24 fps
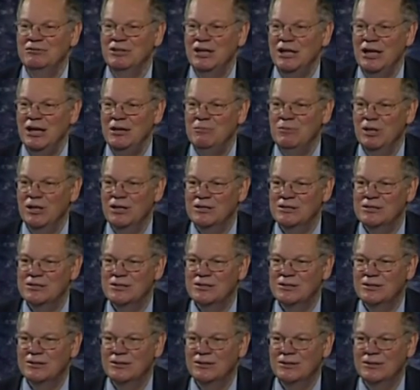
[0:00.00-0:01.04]
months,
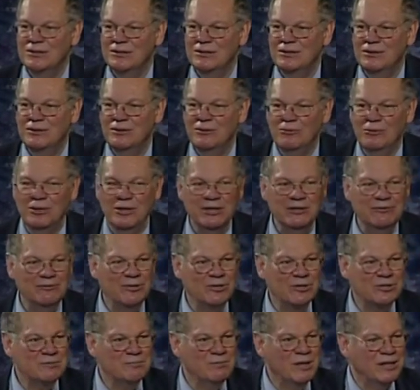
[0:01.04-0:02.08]
when he first
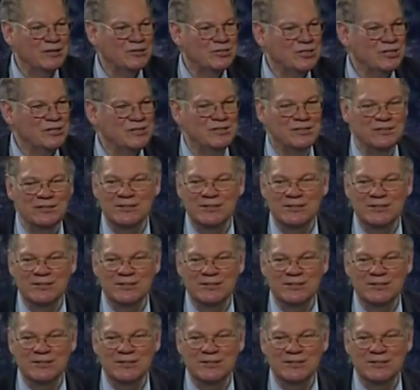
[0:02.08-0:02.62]
met Jesus.